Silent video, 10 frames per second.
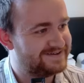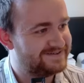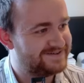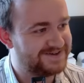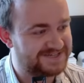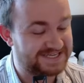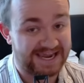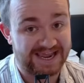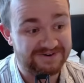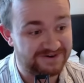Drew
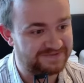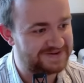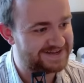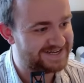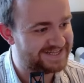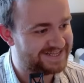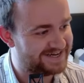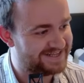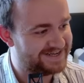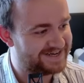terribly in the
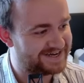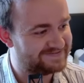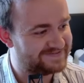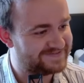early game.